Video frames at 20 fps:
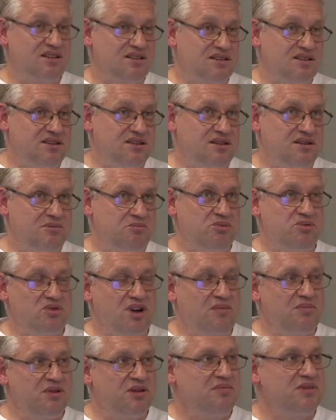The
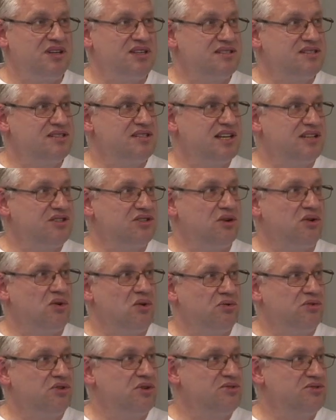problem is that
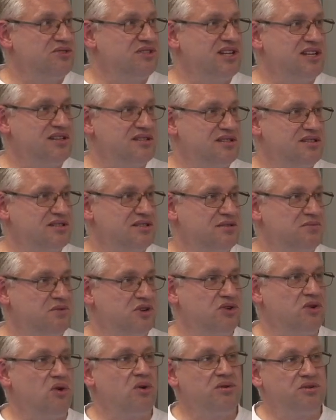all those disks
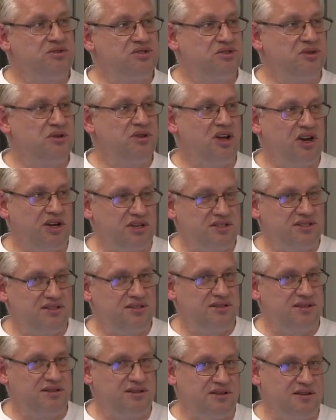were also
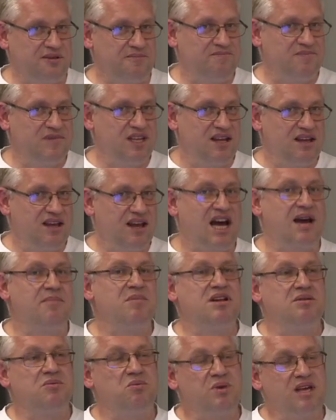lost. Uh, I
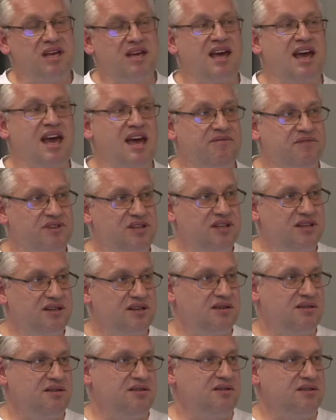mean, we have
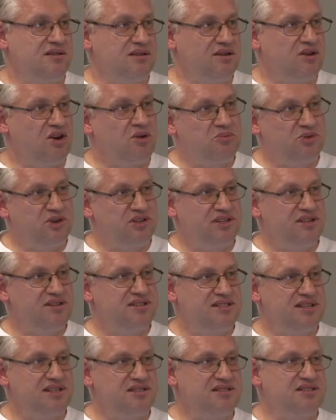the uh, operating
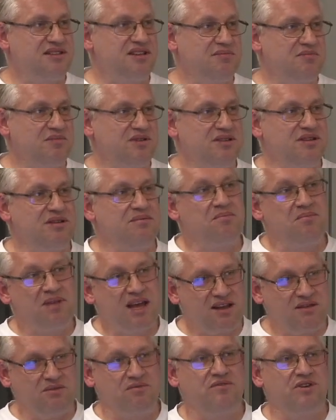system, the
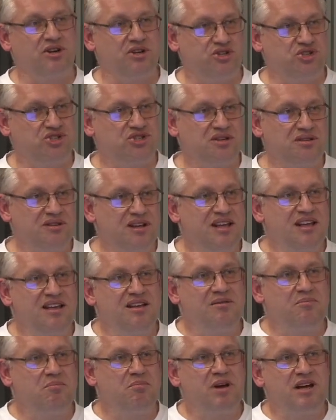main version,
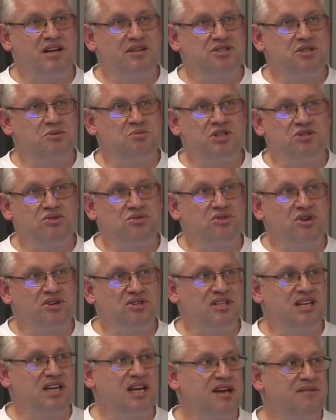but we do
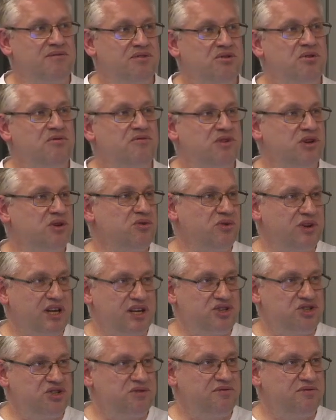not have
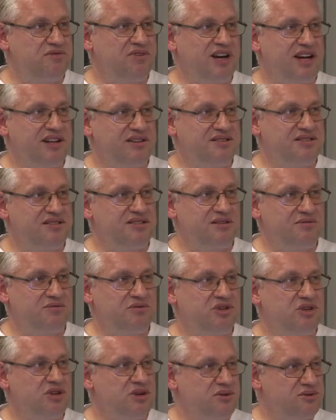configuration files that
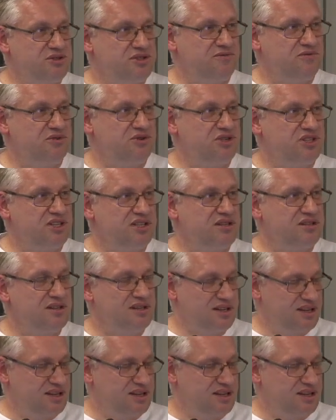were used for the